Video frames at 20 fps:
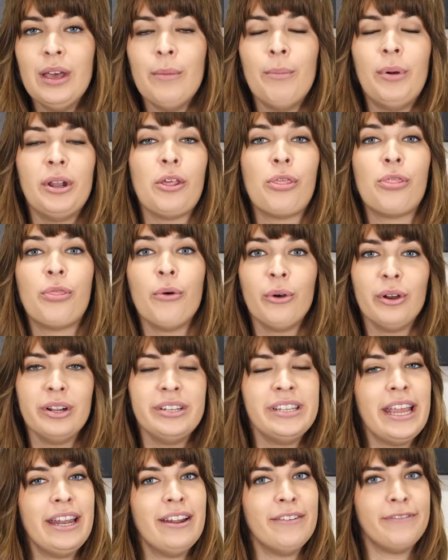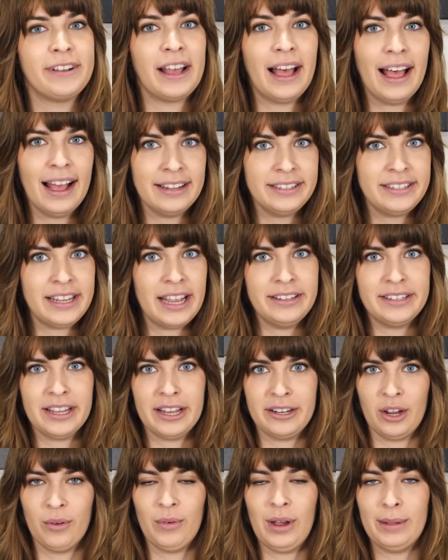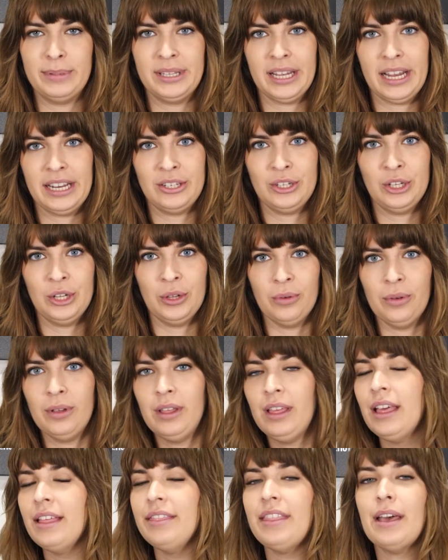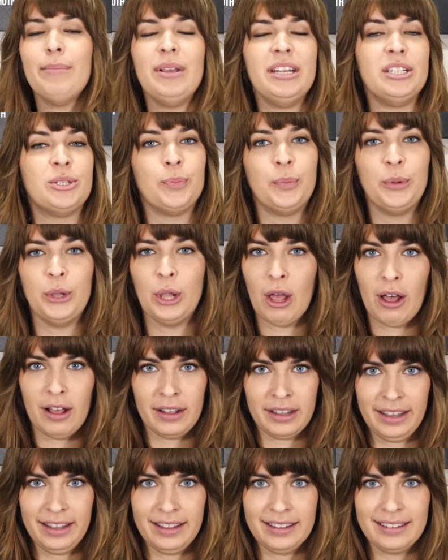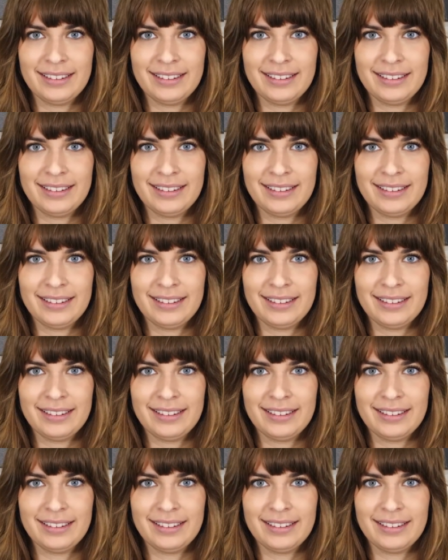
but authoritative content on your website too. That means blogging.